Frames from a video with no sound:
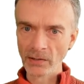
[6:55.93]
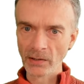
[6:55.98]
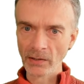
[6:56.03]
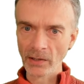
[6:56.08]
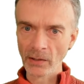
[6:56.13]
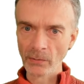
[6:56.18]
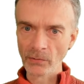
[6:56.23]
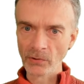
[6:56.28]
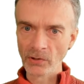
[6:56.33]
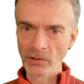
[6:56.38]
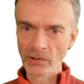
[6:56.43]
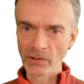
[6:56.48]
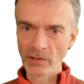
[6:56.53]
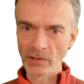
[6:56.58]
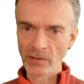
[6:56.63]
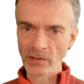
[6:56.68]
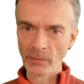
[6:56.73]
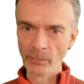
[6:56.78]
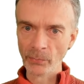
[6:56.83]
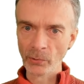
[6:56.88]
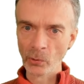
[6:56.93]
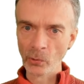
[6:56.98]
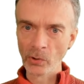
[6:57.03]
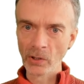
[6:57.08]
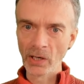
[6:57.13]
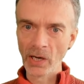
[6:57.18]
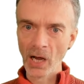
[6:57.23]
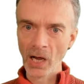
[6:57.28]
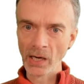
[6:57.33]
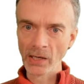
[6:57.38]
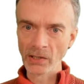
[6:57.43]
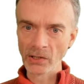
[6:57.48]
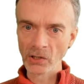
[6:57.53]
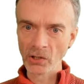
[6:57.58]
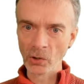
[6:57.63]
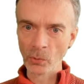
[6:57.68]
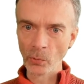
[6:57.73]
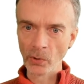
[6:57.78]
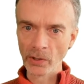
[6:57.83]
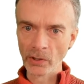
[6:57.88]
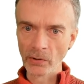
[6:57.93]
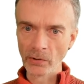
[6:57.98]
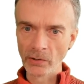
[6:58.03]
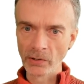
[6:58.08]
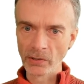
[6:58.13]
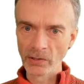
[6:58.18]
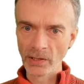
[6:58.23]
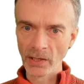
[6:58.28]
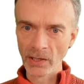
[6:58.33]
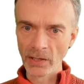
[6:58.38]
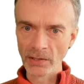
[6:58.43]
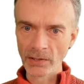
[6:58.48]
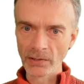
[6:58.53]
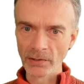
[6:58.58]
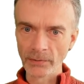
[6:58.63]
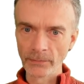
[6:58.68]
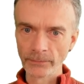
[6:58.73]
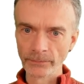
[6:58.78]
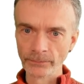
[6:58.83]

And that was just a simple chi-squared test.